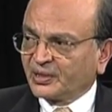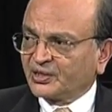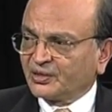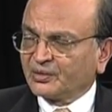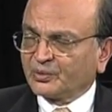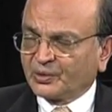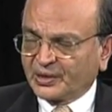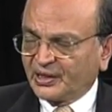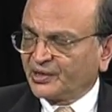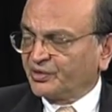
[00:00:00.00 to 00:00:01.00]
much
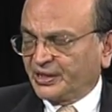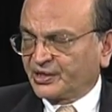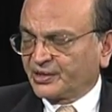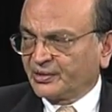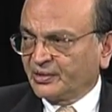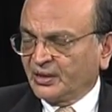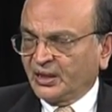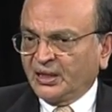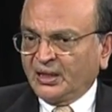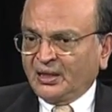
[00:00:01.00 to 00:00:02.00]
within reach.
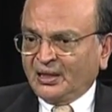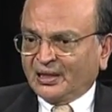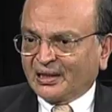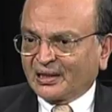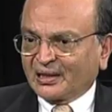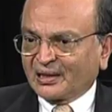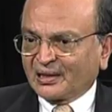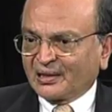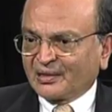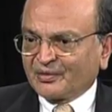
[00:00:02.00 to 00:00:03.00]
Uh,